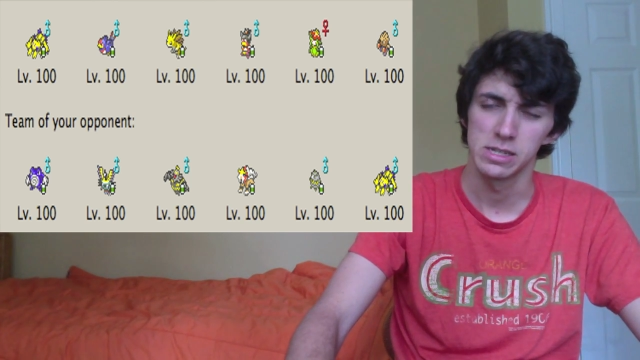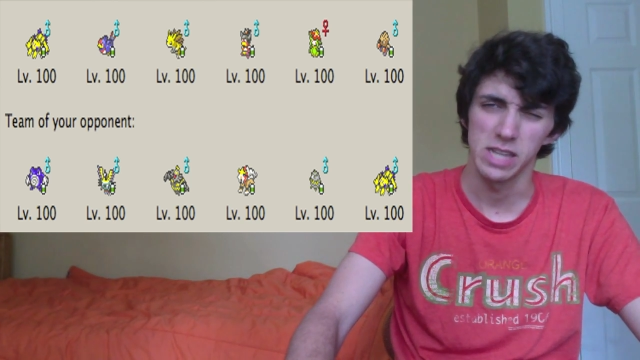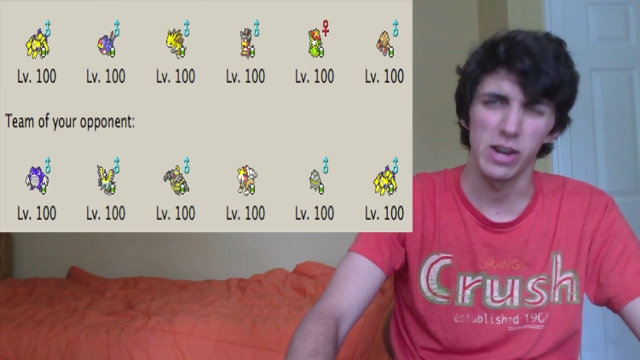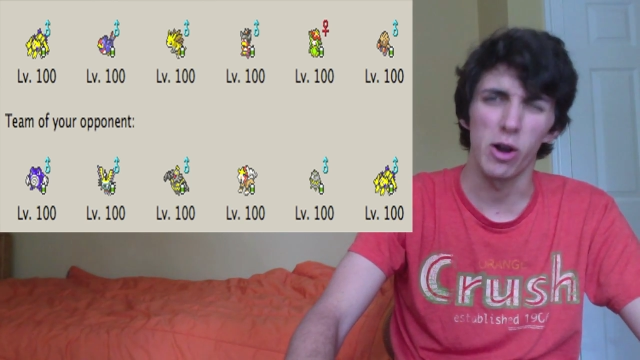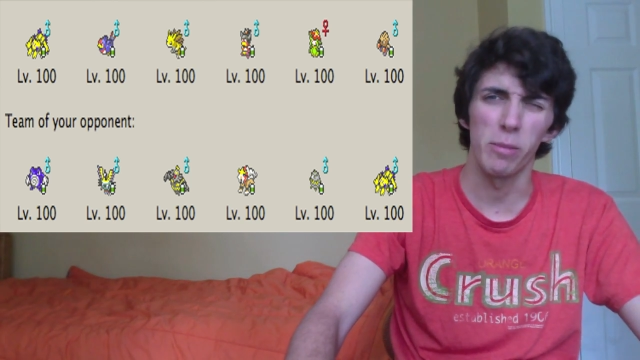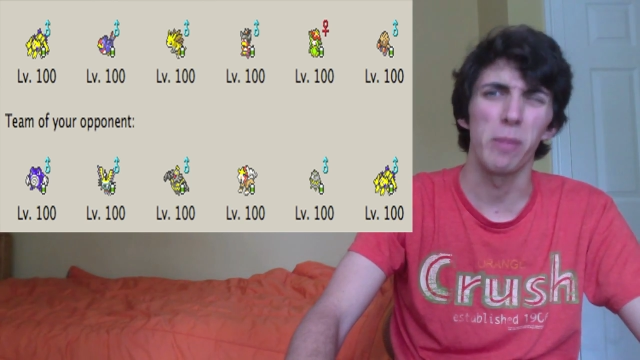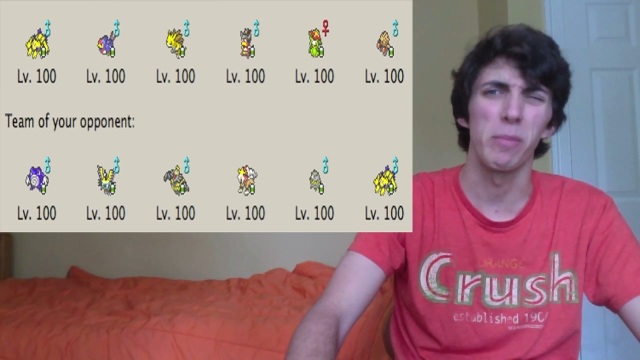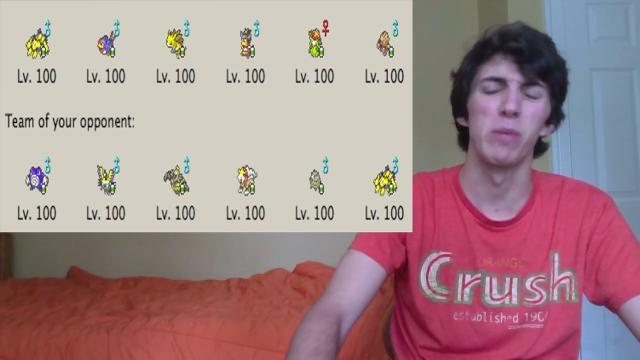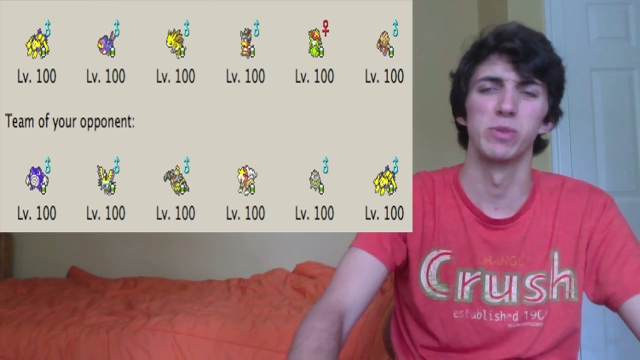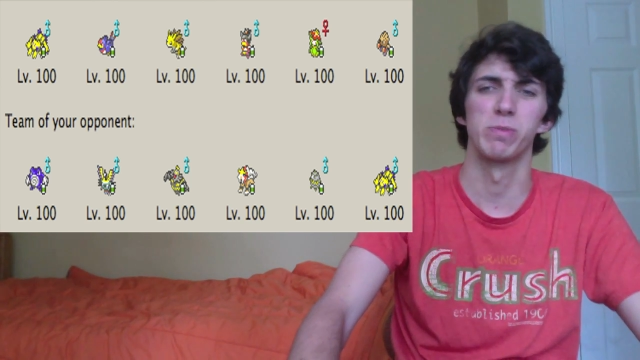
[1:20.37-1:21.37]
Yeah, no, I'm
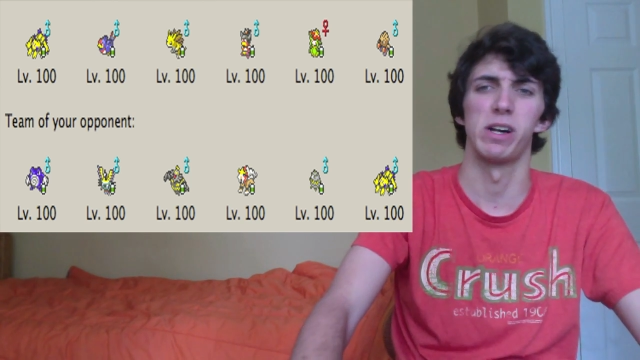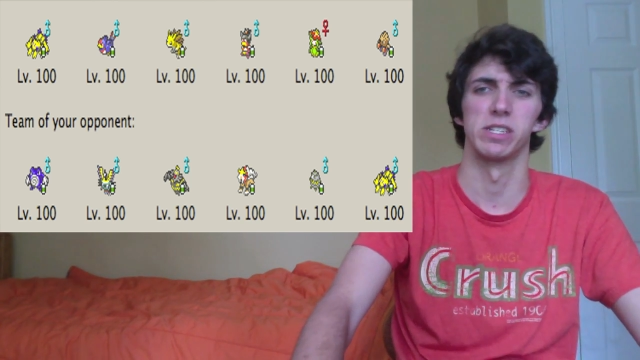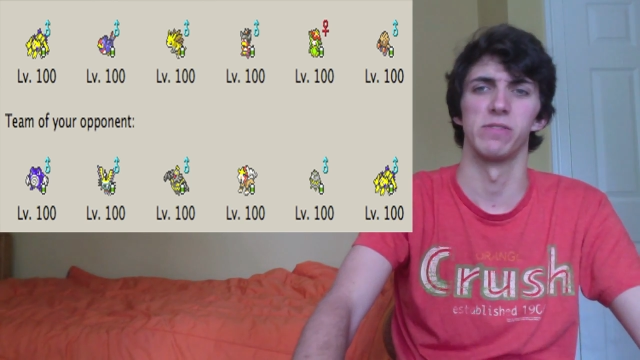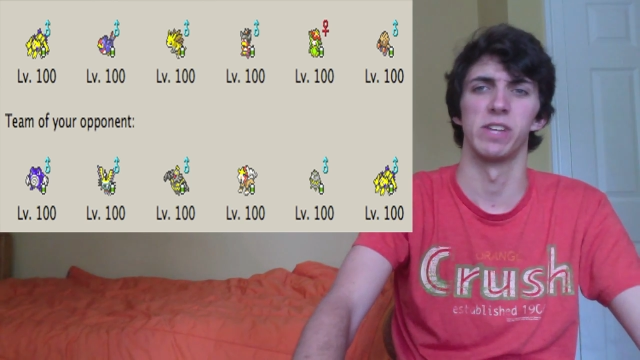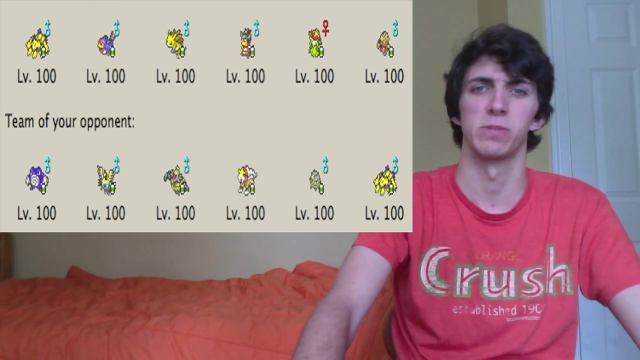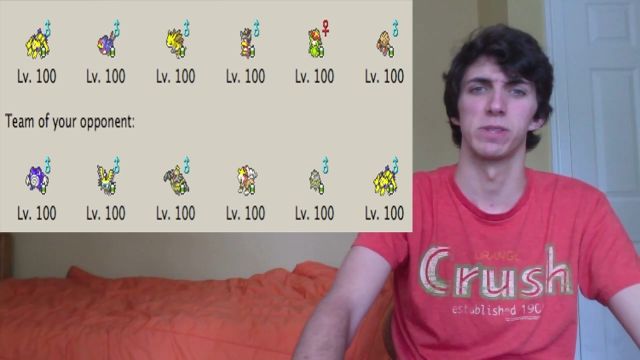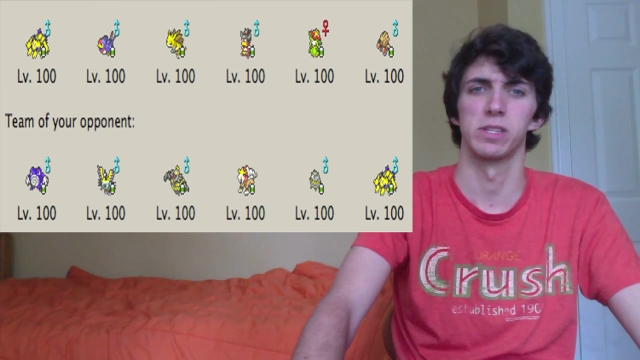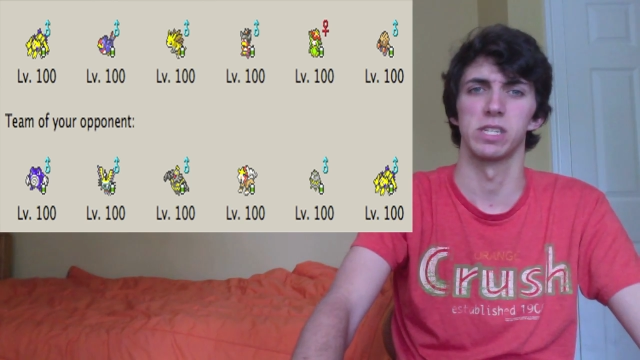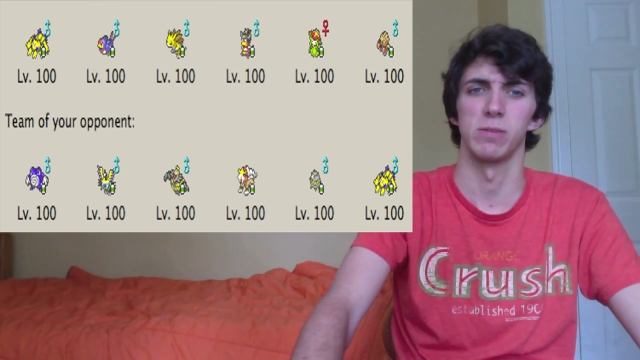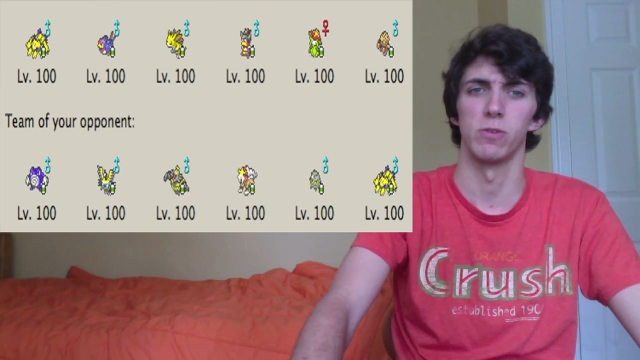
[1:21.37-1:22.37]
almost positive that's what
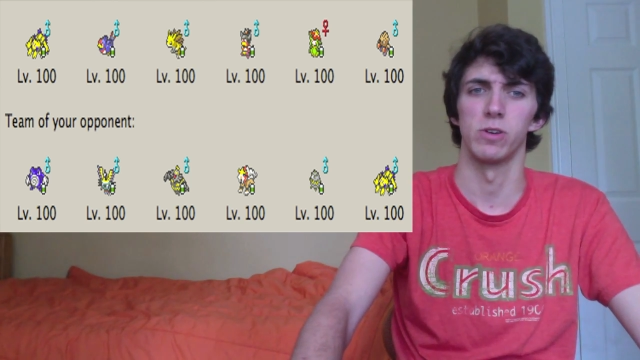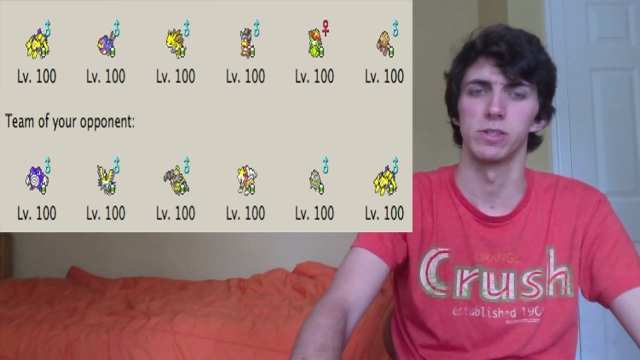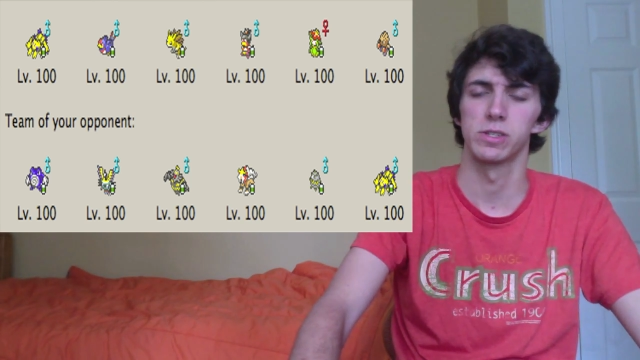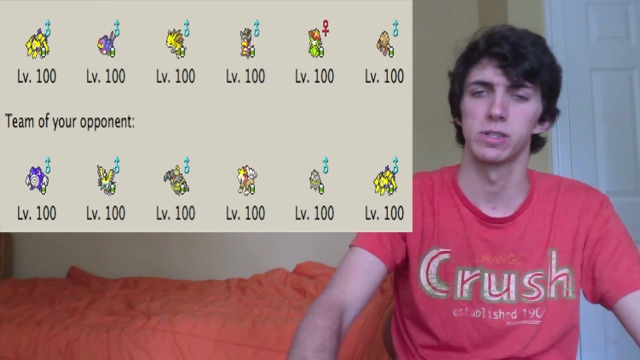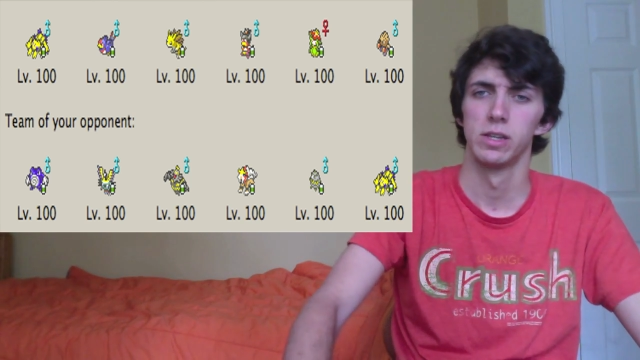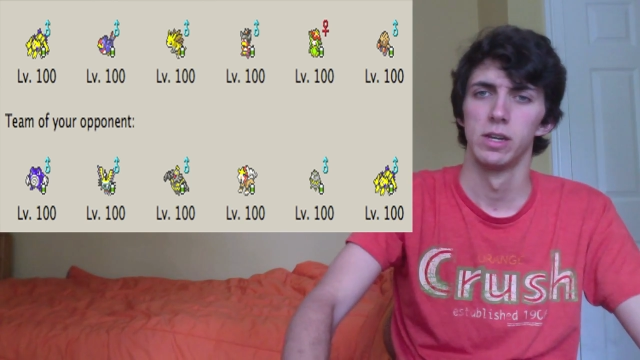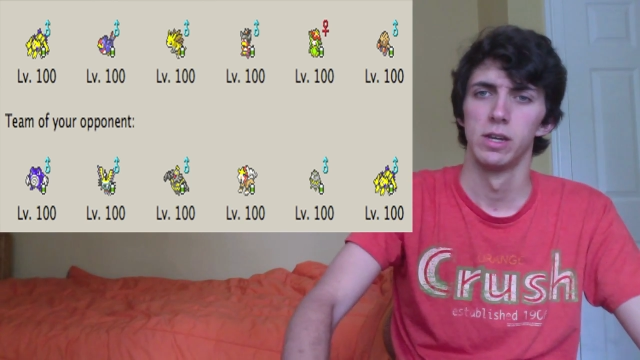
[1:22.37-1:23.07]
the team was.